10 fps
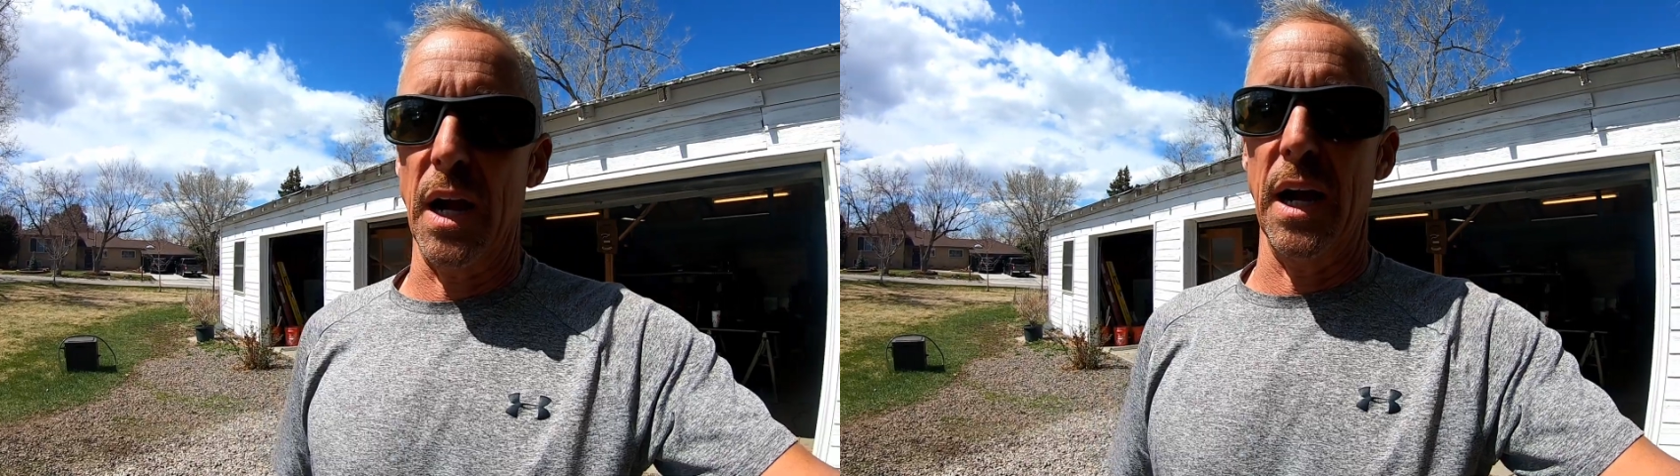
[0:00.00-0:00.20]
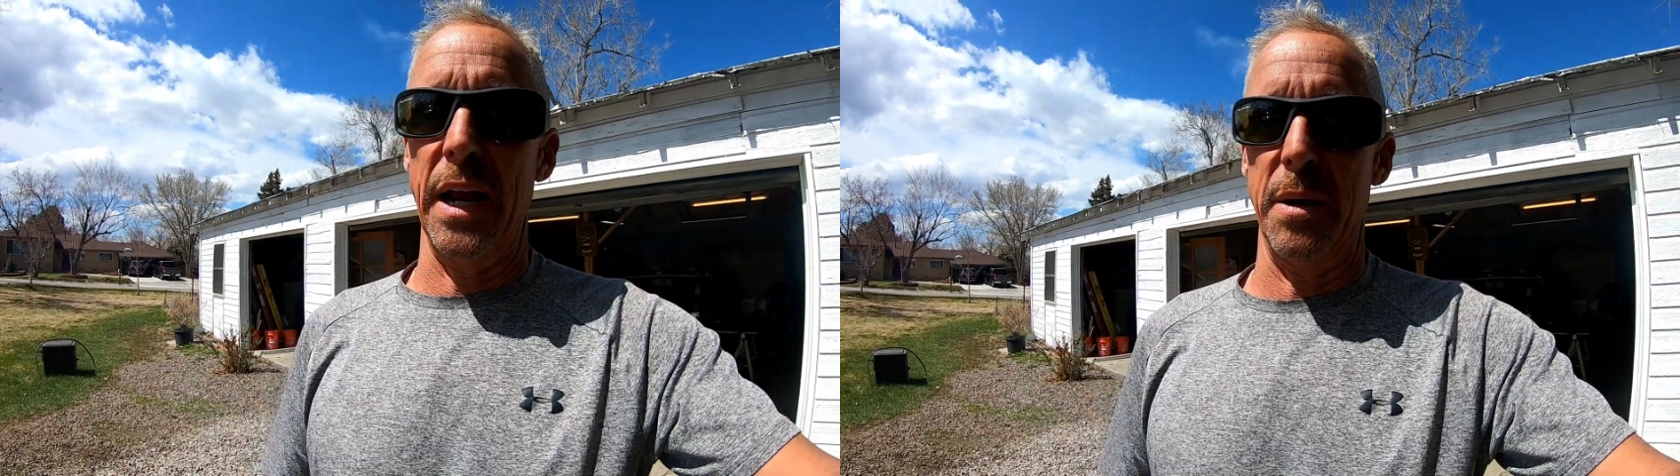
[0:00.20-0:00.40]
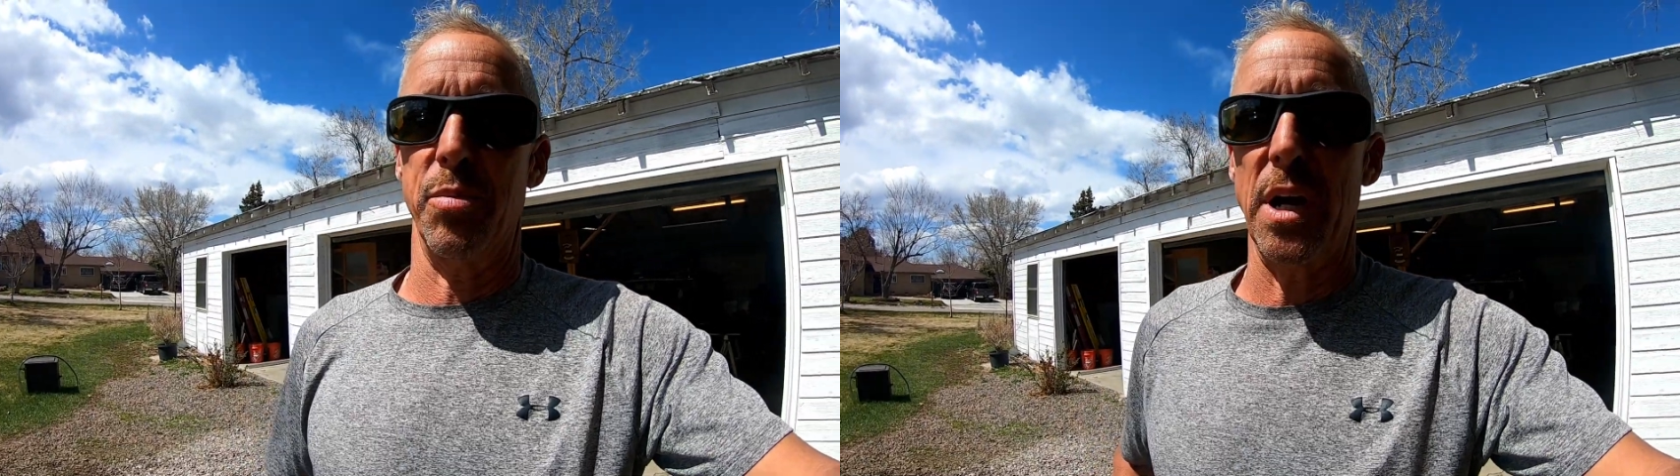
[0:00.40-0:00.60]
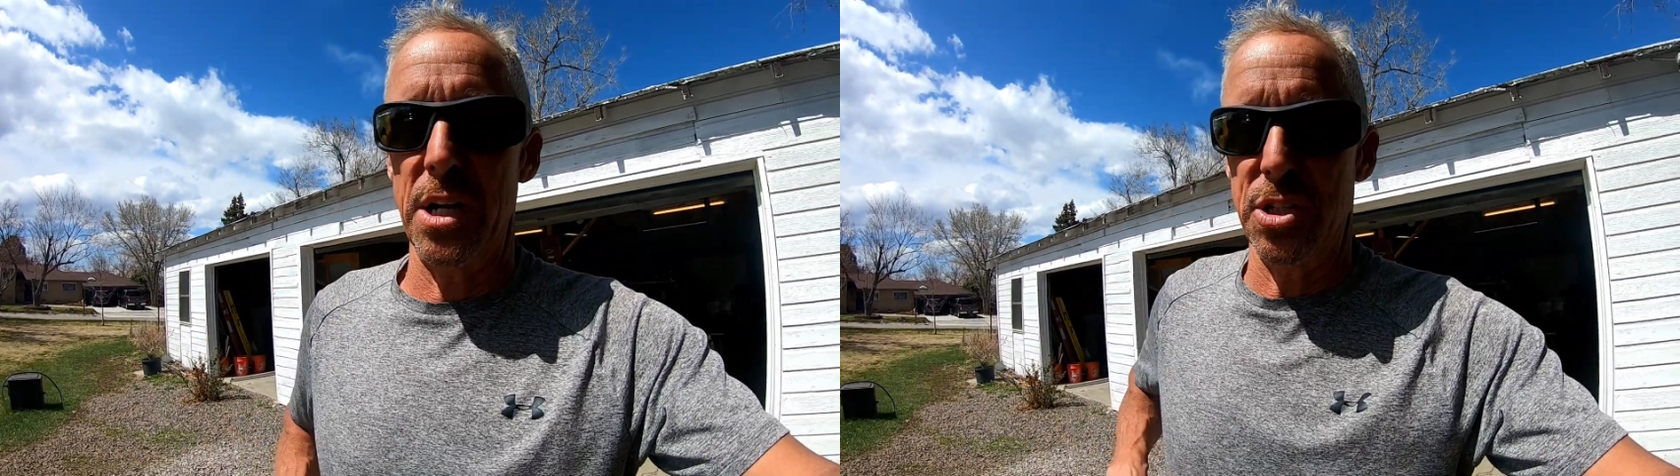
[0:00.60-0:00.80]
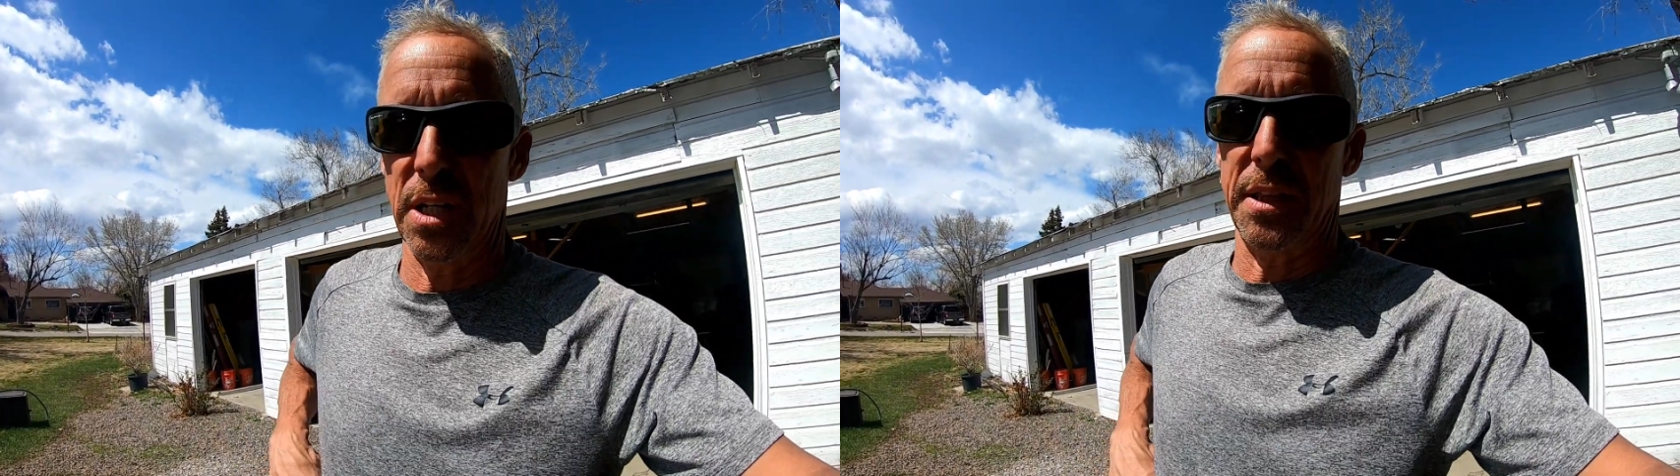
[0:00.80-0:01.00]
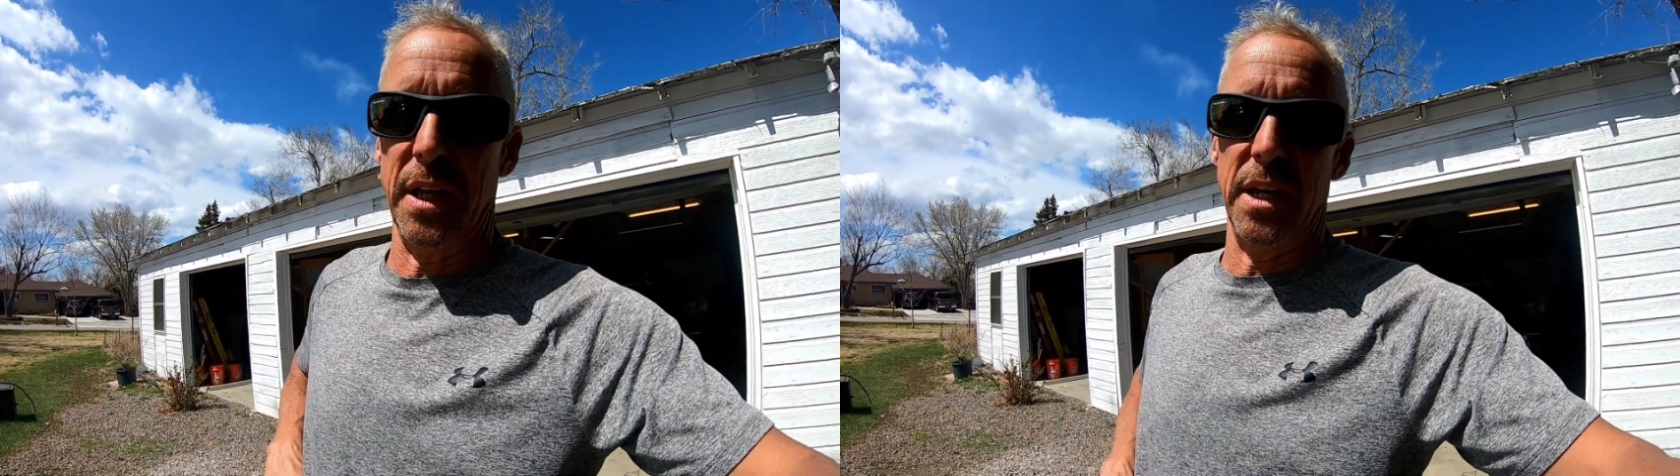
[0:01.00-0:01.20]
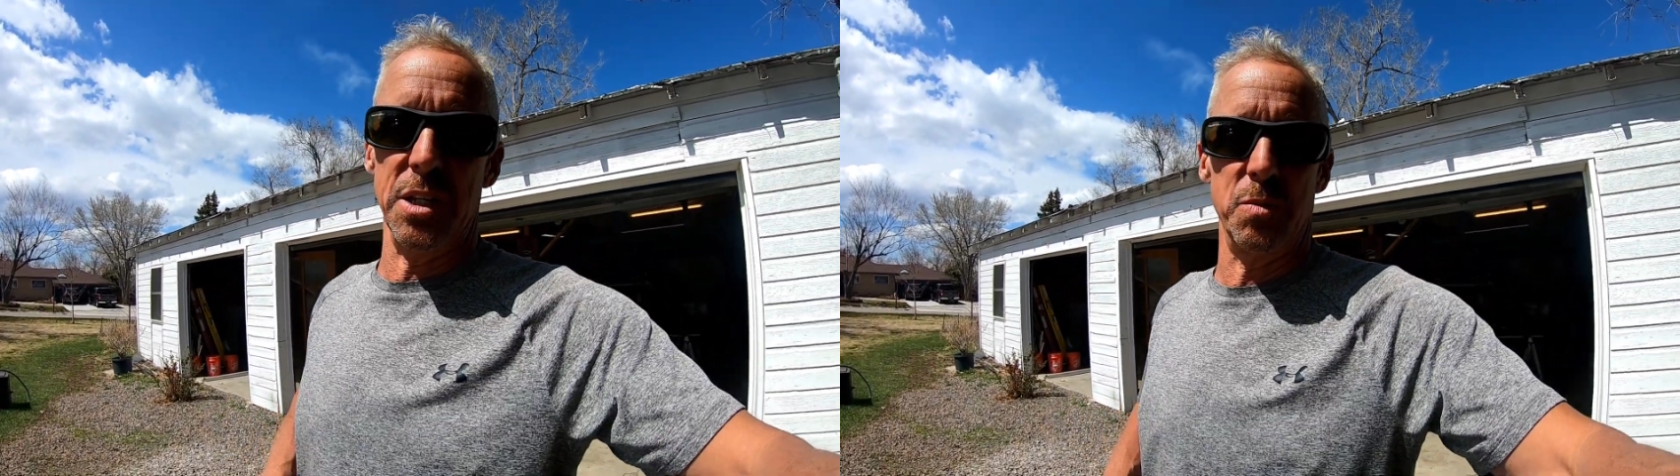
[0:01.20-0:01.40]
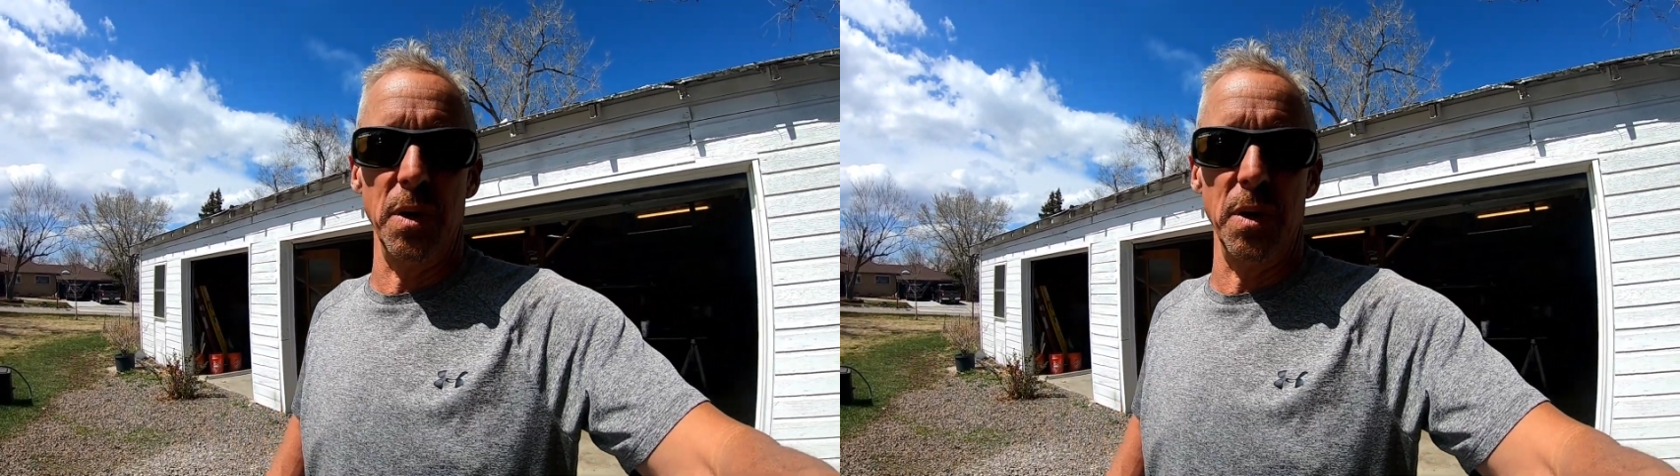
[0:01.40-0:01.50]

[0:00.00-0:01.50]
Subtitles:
on a project that has